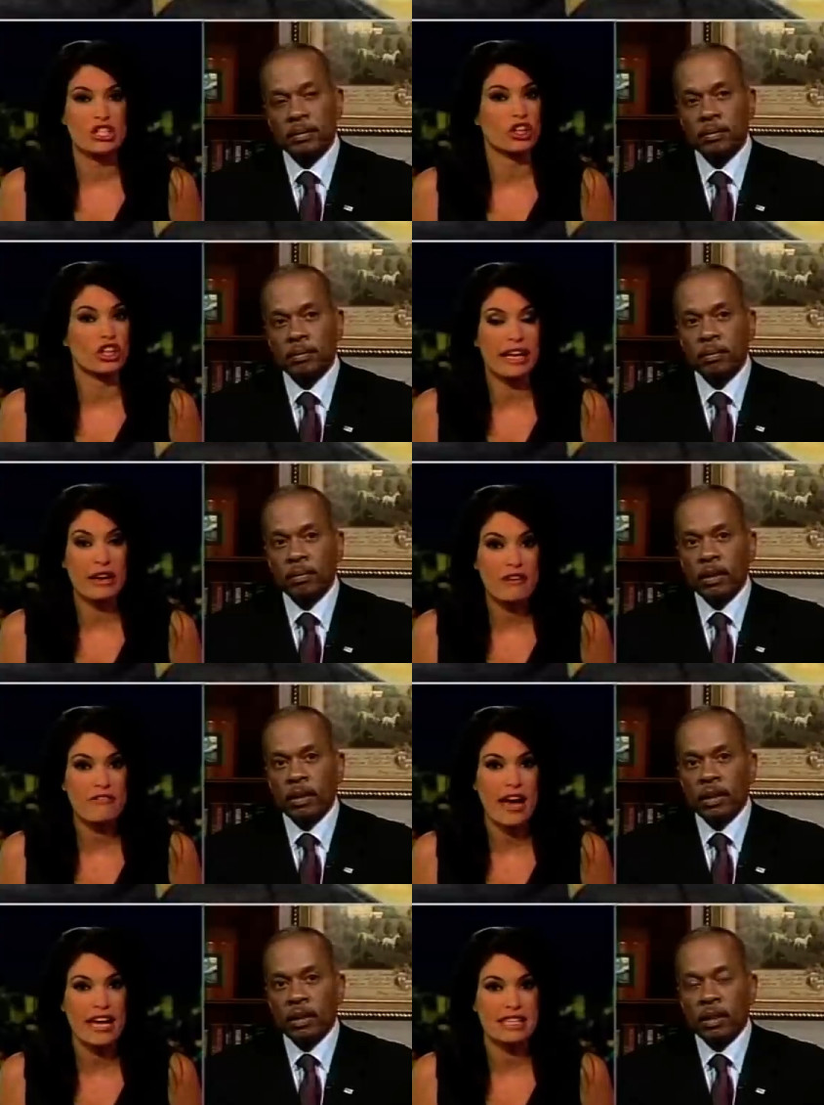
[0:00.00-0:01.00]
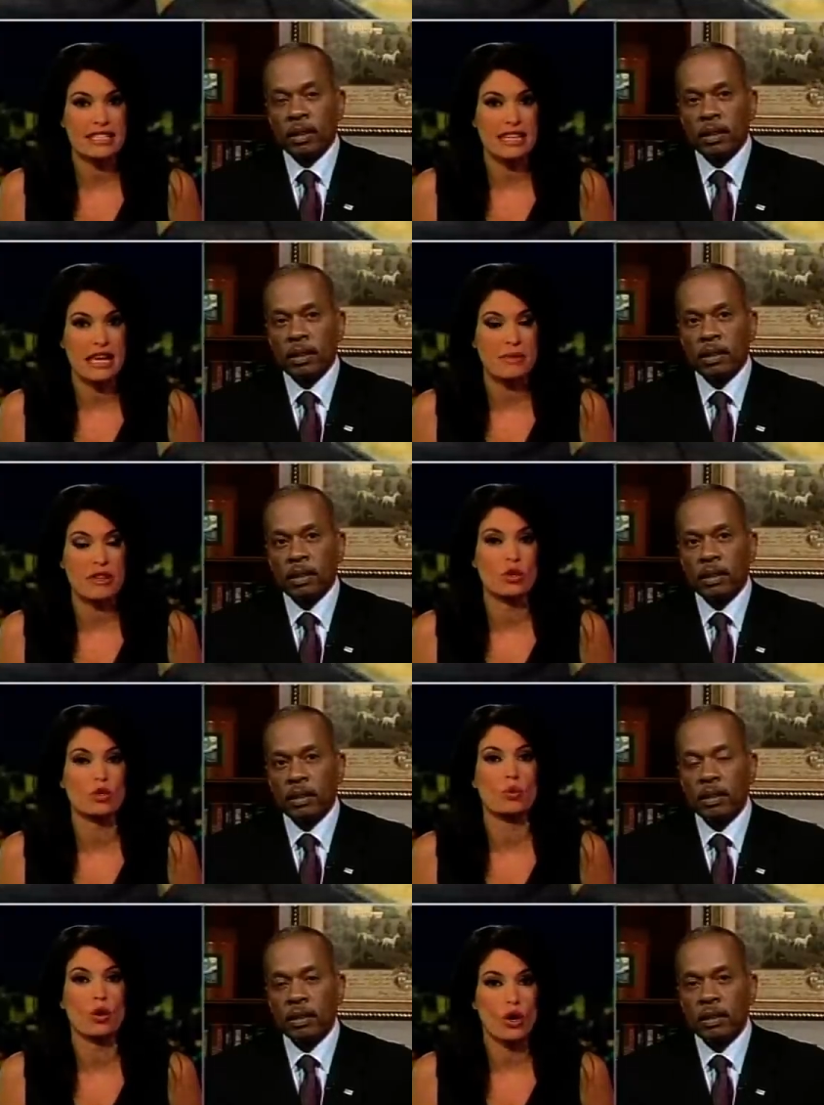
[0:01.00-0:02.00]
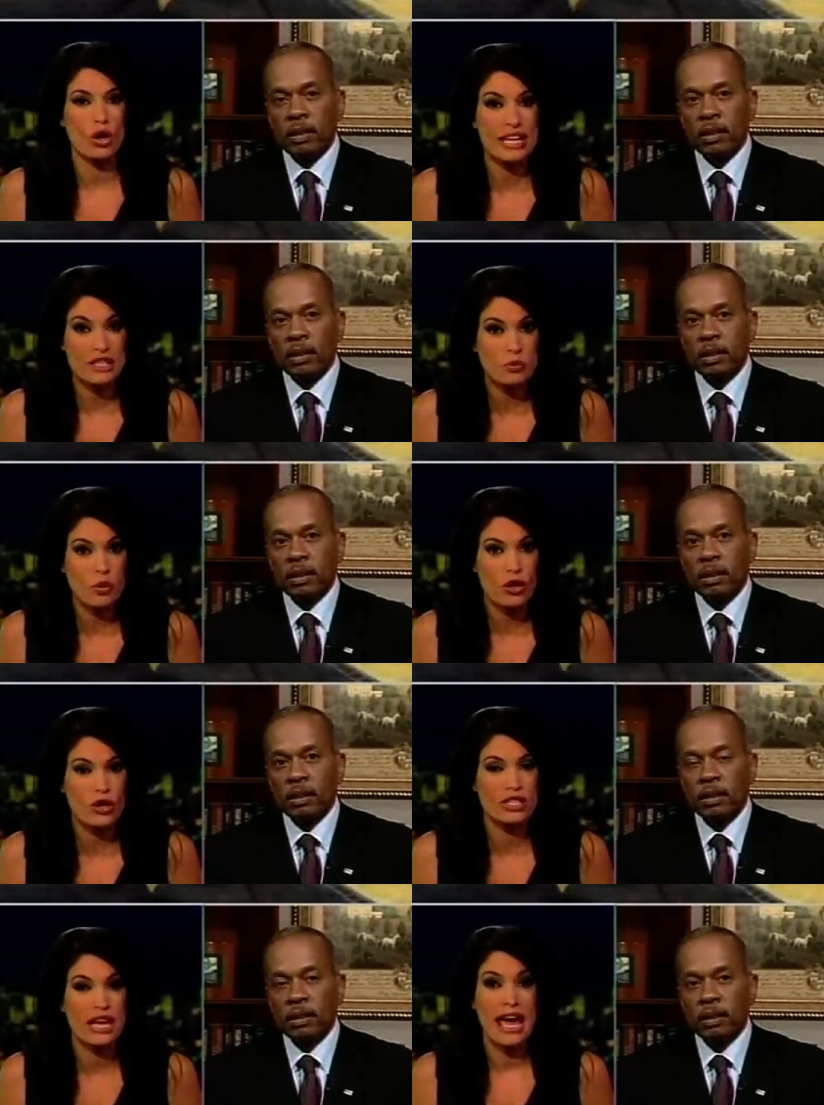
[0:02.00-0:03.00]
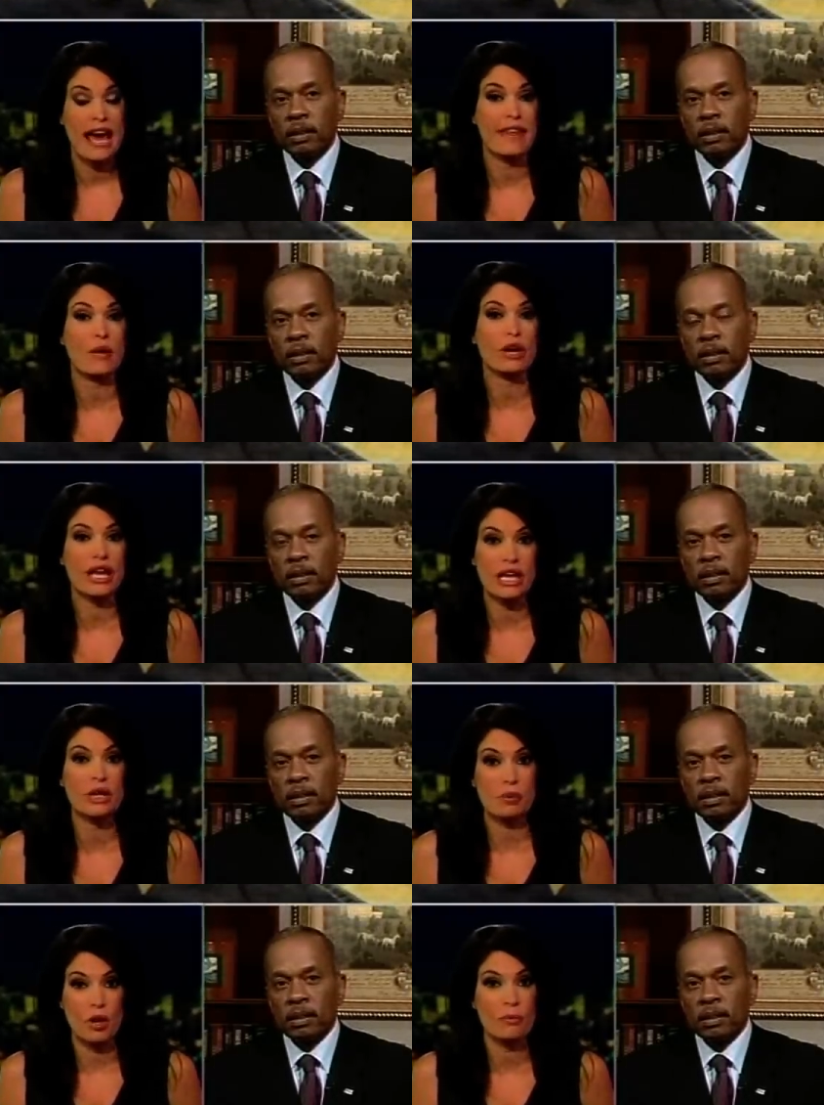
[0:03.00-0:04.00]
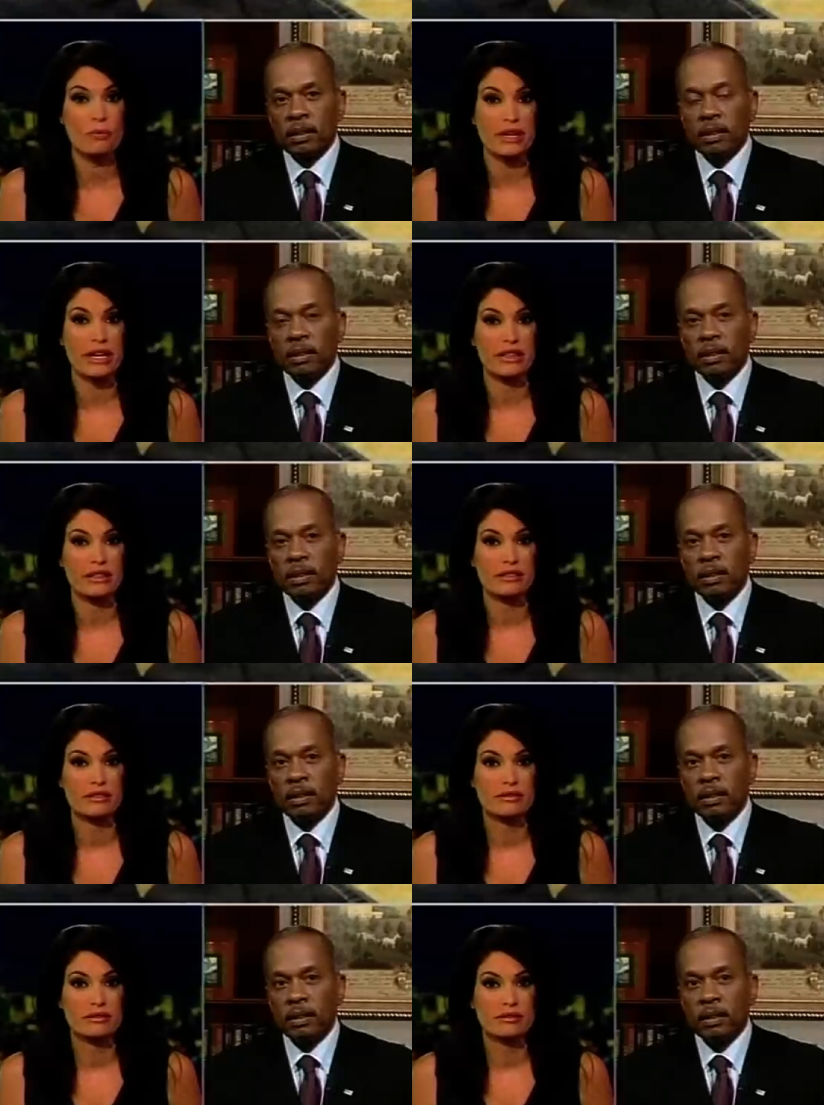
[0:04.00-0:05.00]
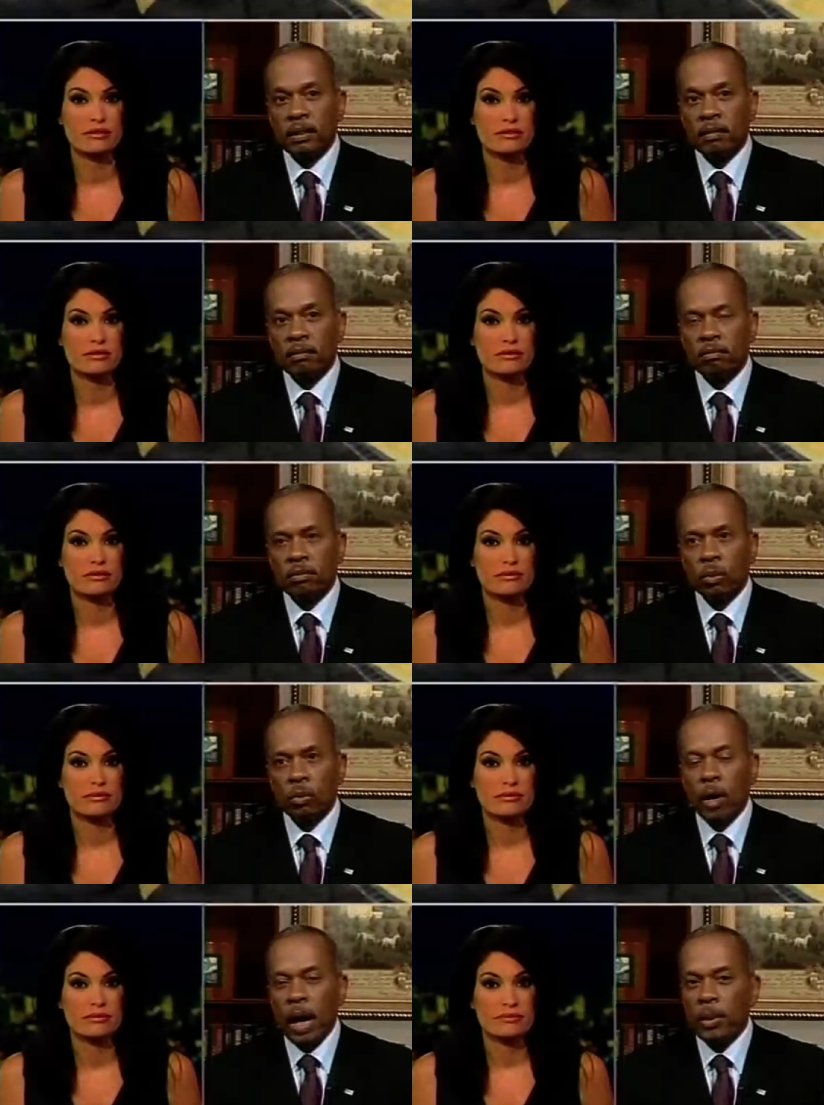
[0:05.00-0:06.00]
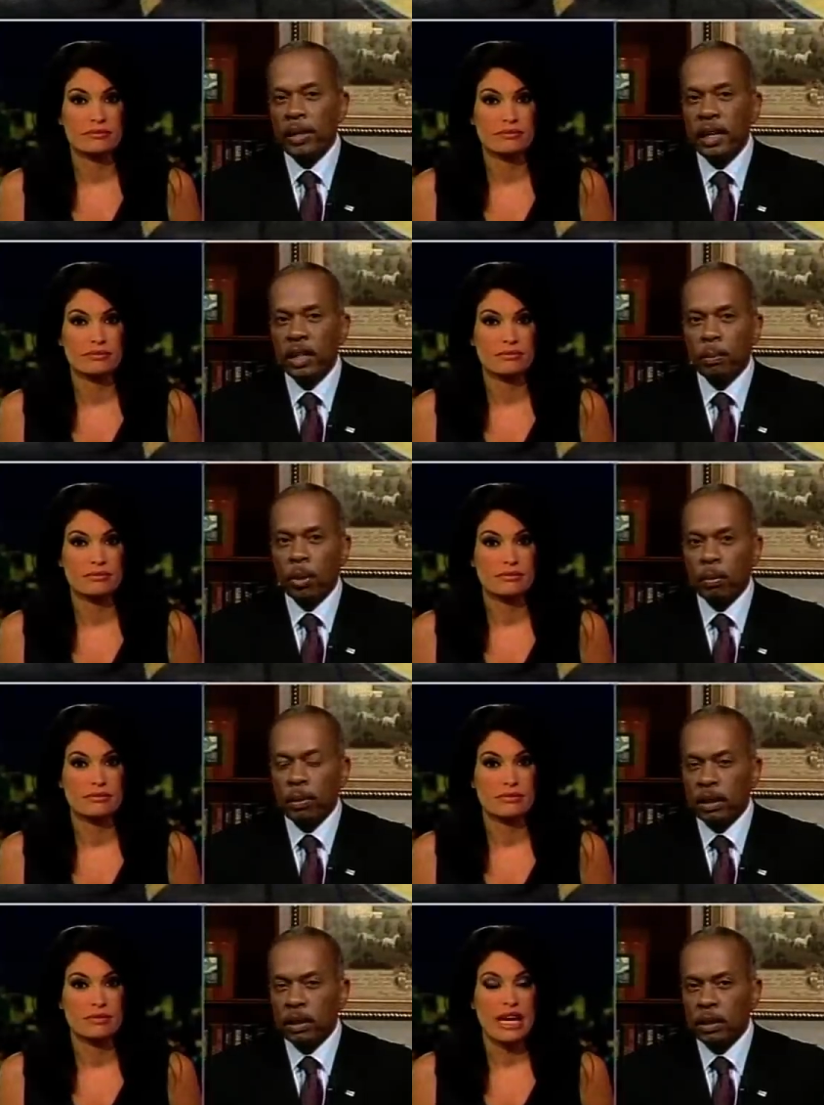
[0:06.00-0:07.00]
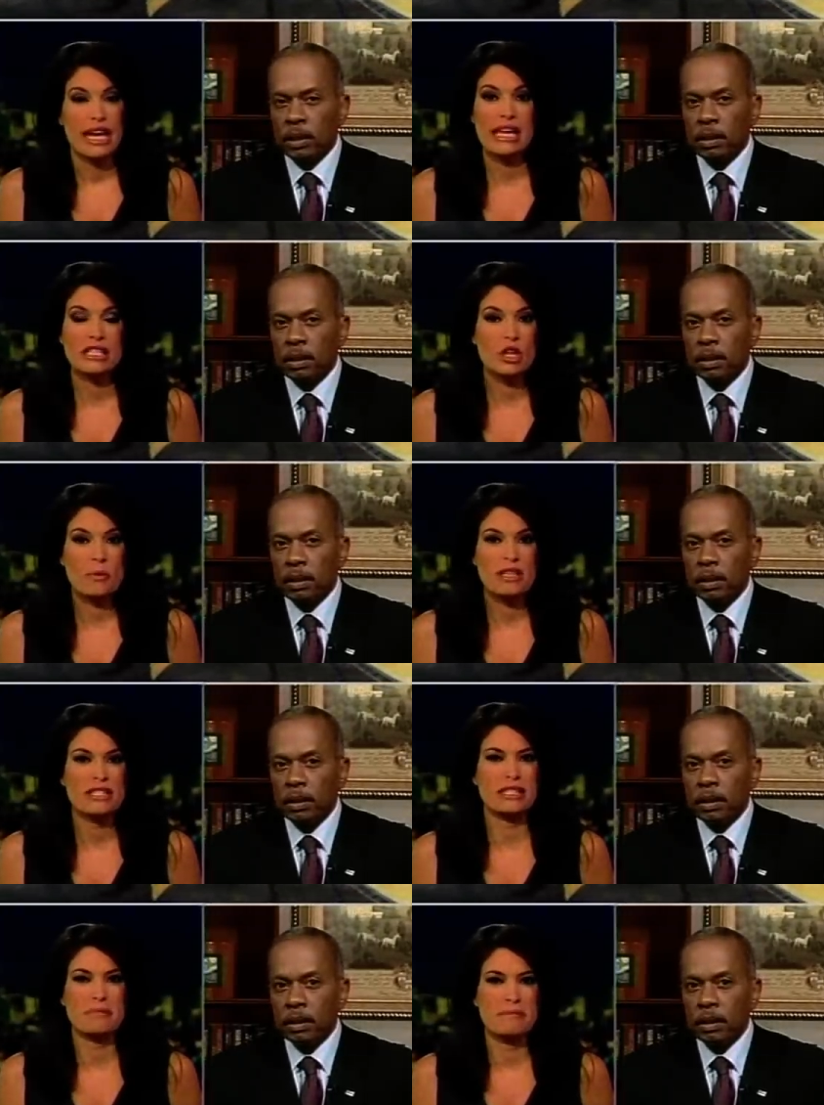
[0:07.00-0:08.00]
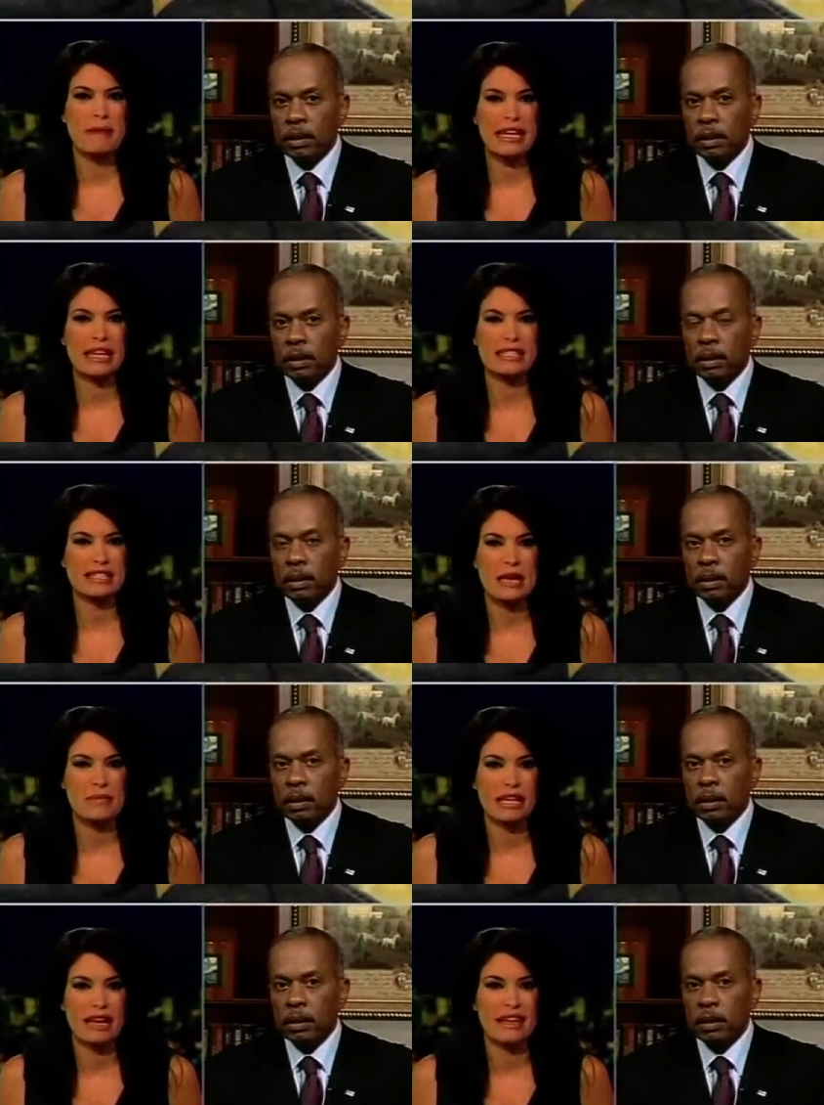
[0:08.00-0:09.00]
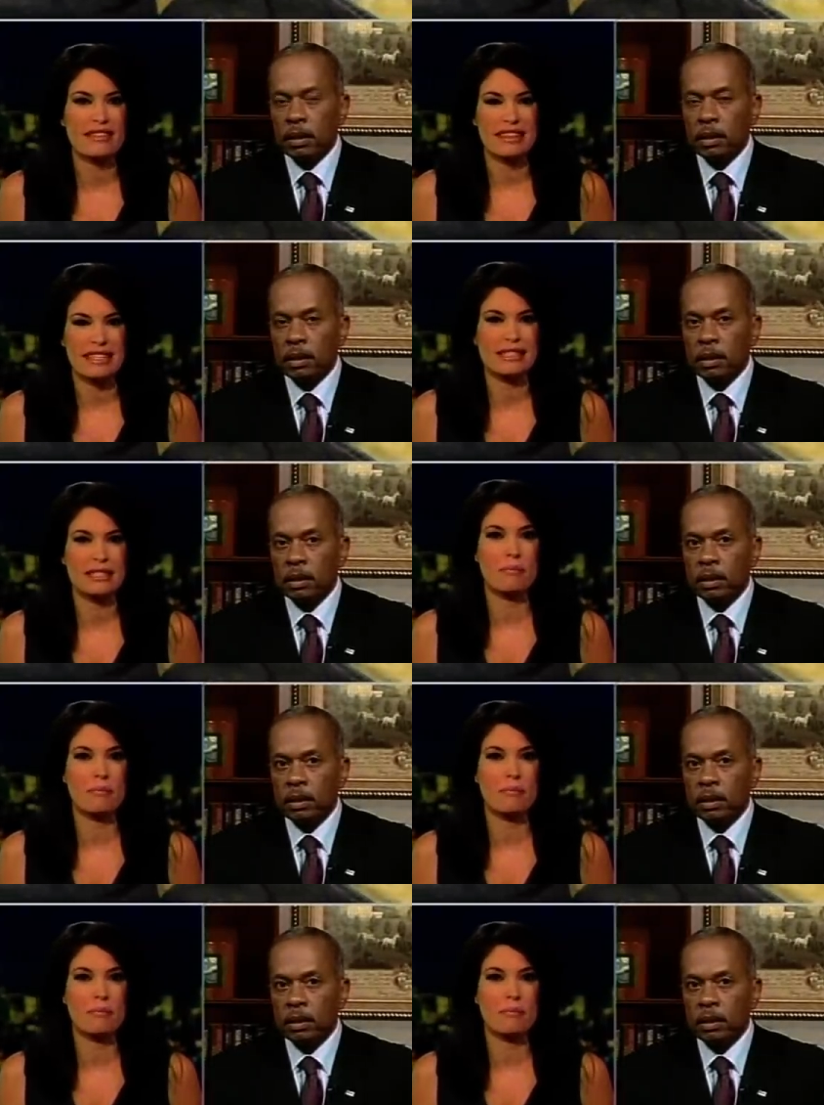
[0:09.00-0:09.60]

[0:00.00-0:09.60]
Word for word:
Speaker 1: should clarify his statement. Those were his words, and they were inappropriate.
Speaker 2: Why were they inappropriate?
Speaker 1: He has no business making a statement like that, that this is a